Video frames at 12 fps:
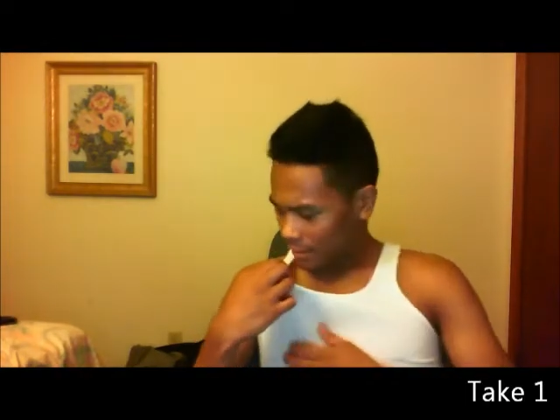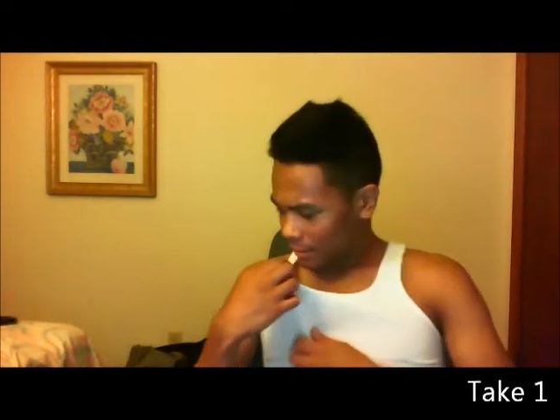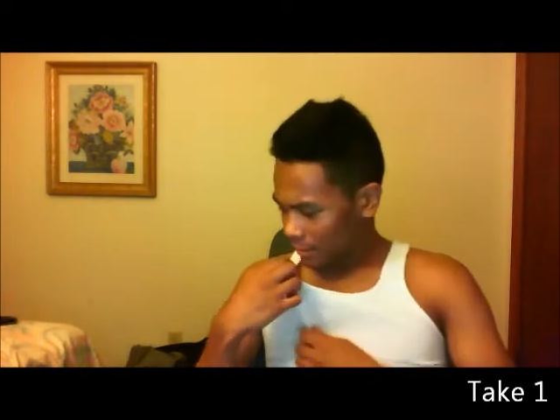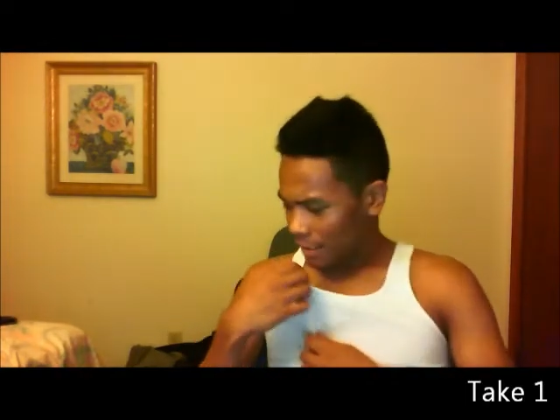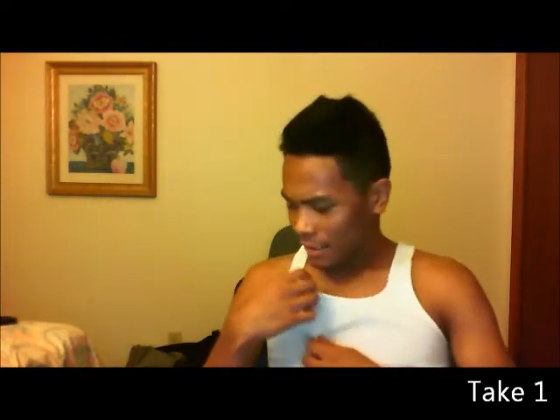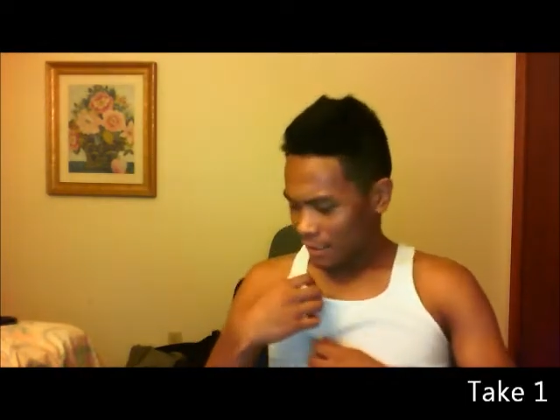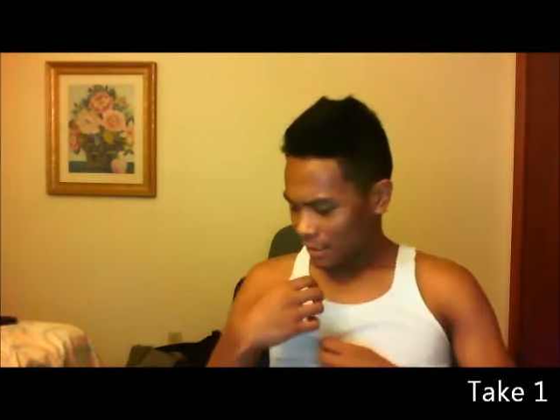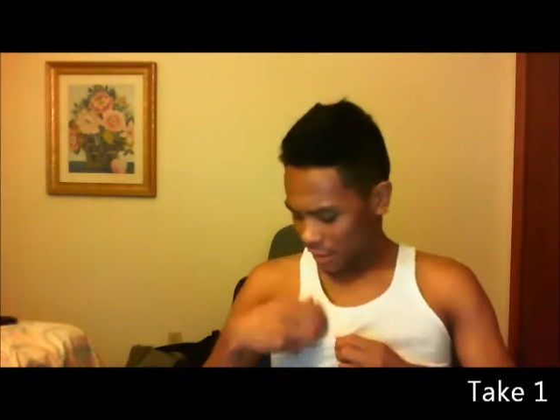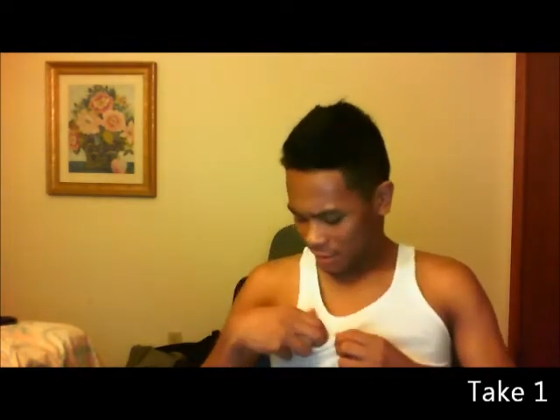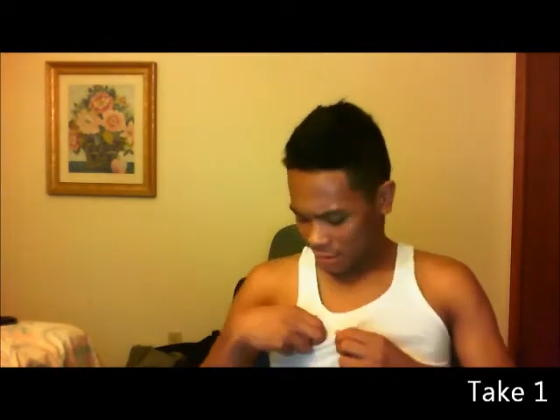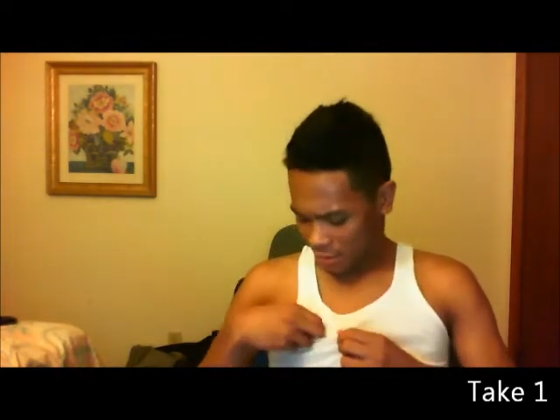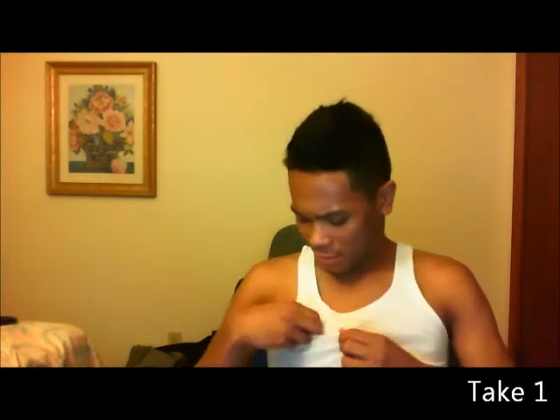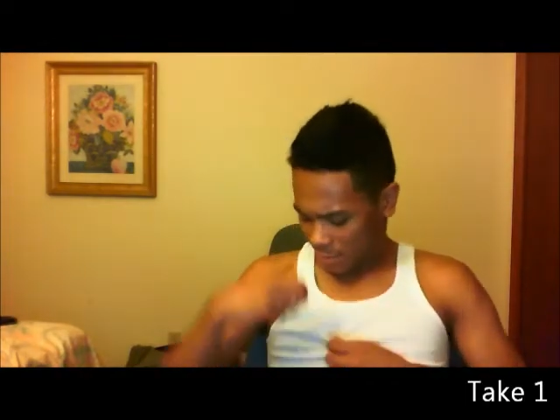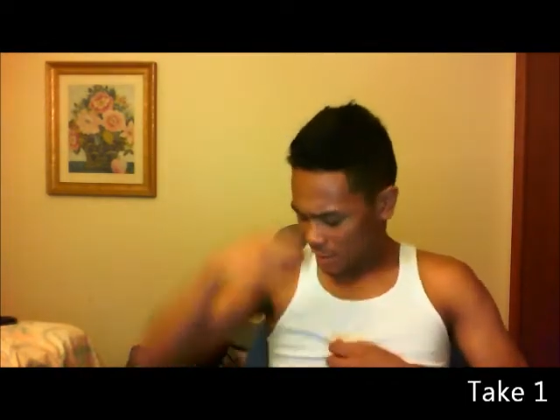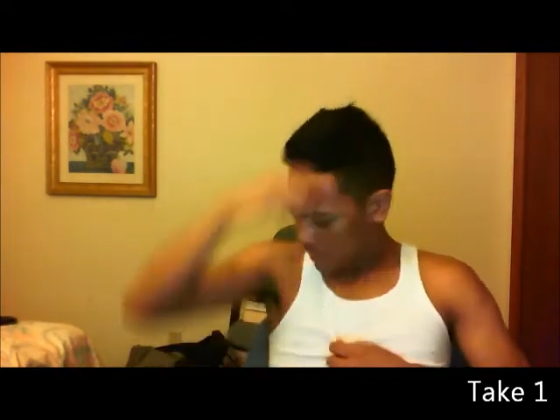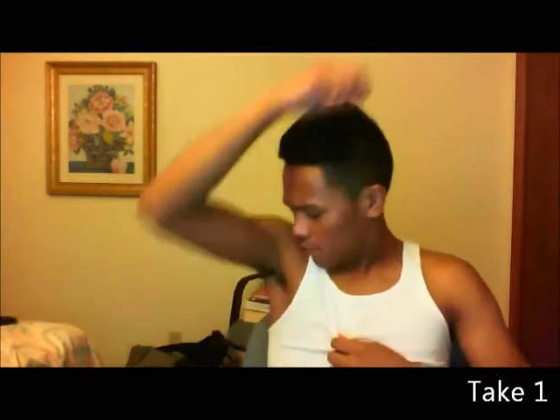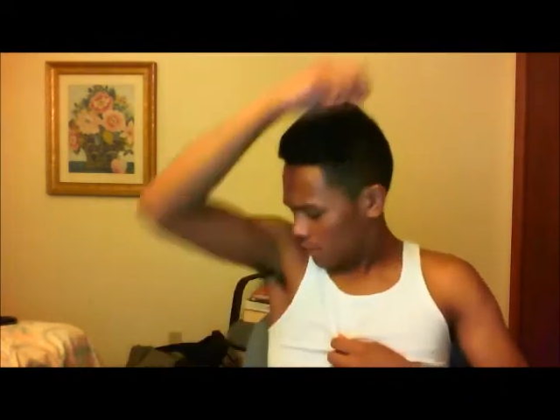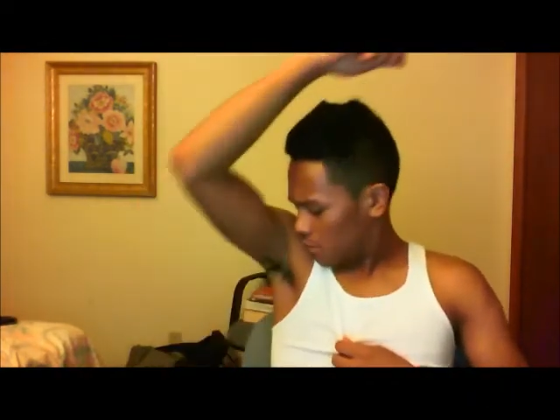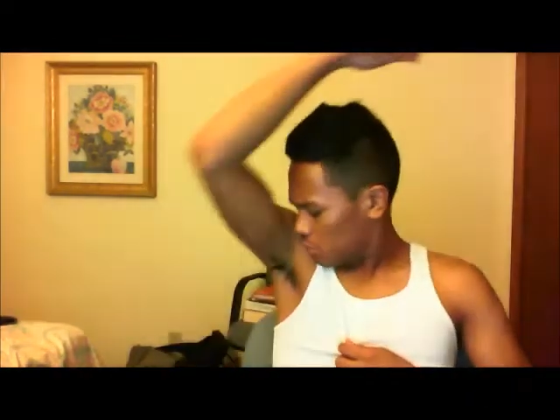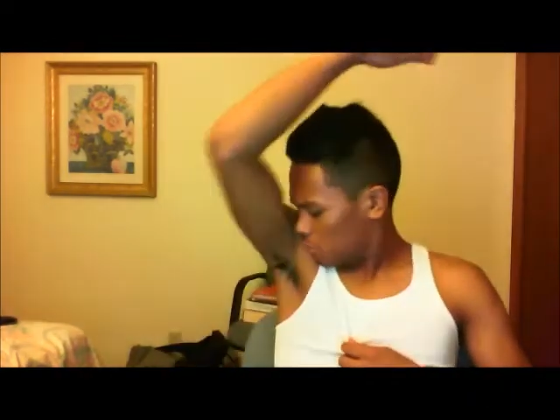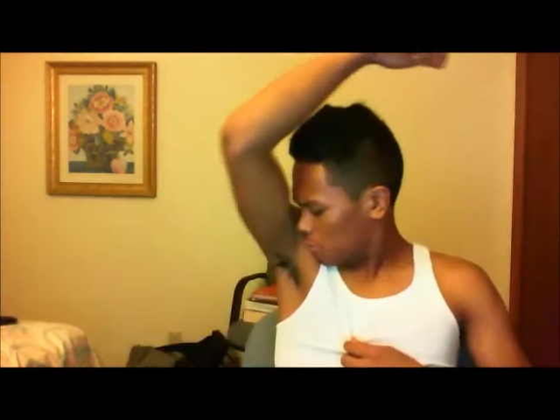Gotta change out my sandal.